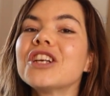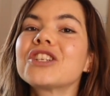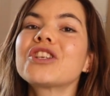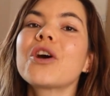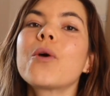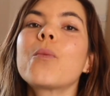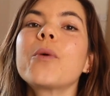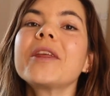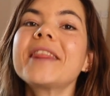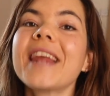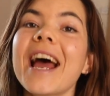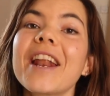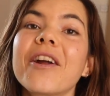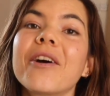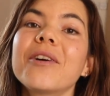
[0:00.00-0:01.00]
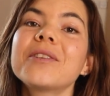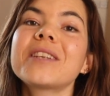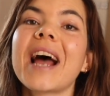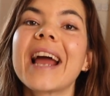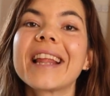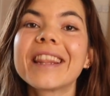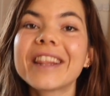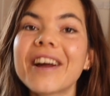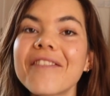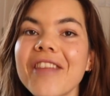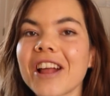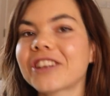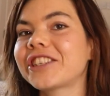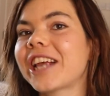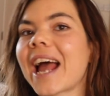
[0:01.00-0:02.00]
So with that oats, I love
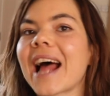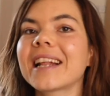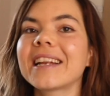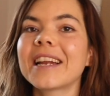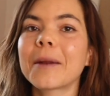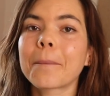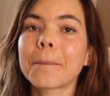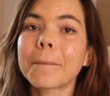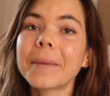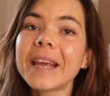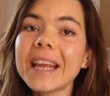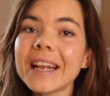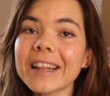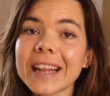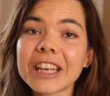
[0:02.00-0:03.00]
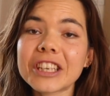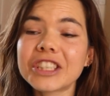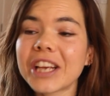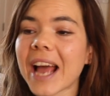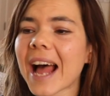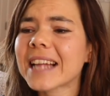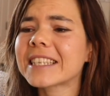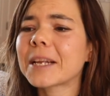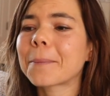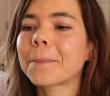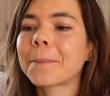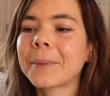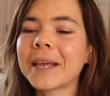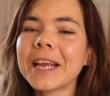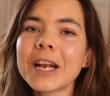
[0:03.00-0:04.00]
that she added in peanut, like she adds in
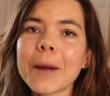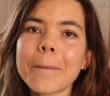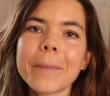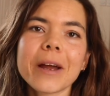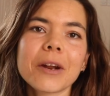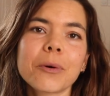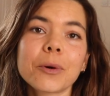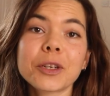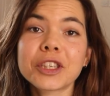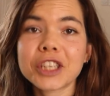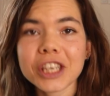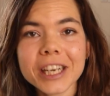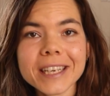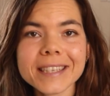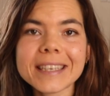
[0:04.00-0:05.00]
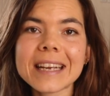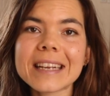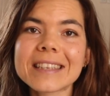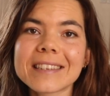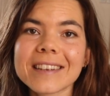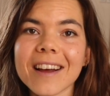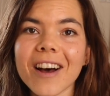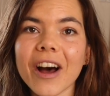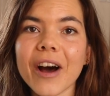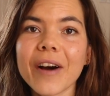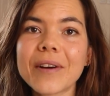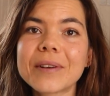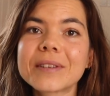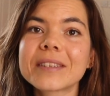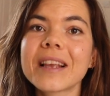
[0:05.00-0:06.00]
peanut butter or chia seeds to
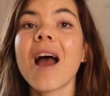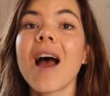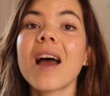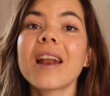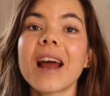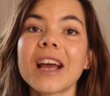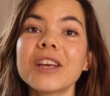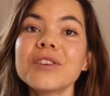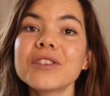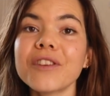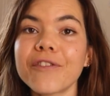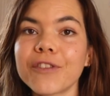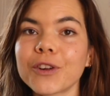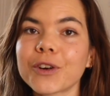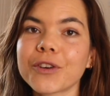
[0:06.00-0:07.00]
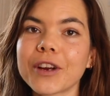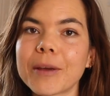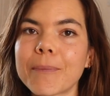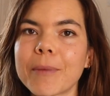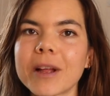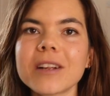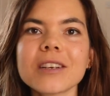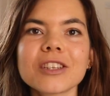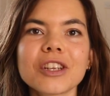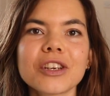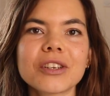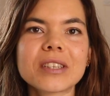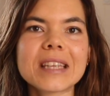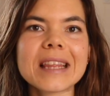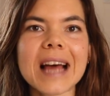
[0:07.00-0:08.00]
her oats. And I use the full cream milk, so
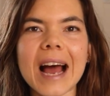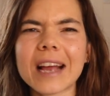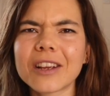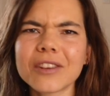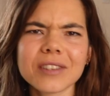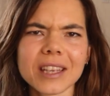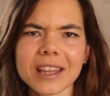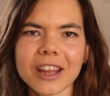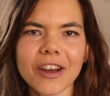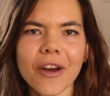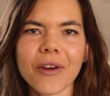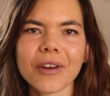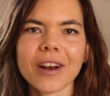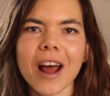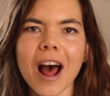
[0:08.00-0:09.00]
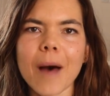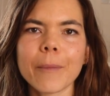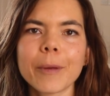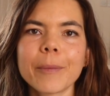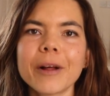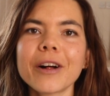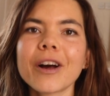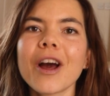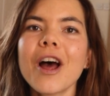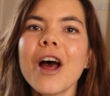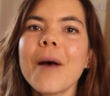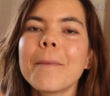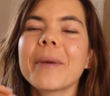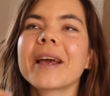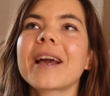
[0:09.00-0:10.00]
you'll see that I use like the coconut almond milk.
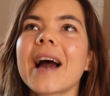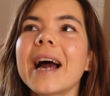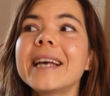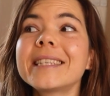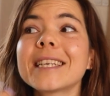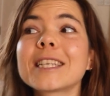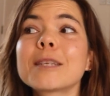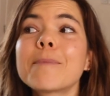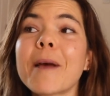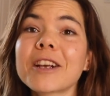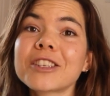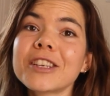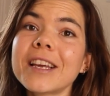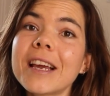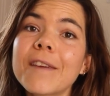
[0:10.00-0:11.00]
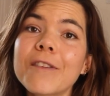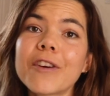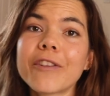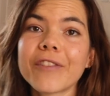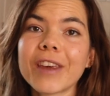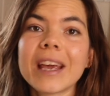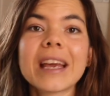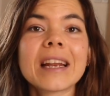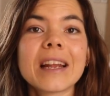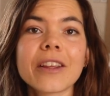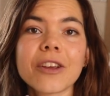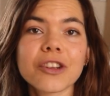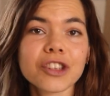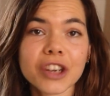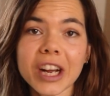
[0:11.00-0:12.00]
But guys, especially if you're vegan
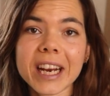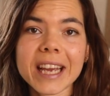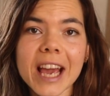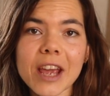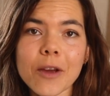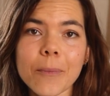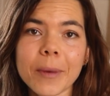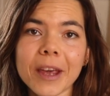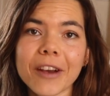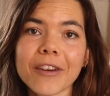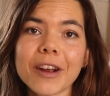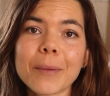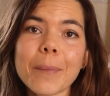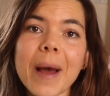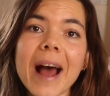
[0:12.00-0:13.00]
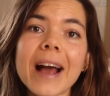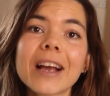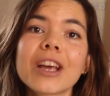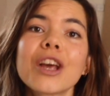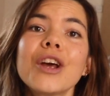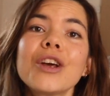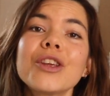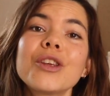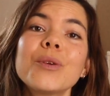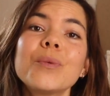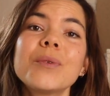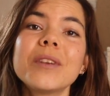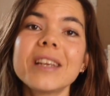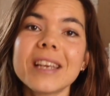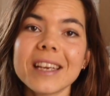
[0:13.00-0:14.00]
and you're trying to get your period back,
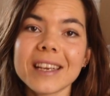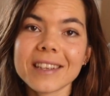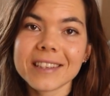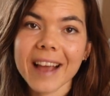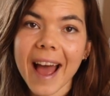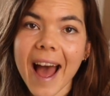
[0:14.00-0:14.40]
you need to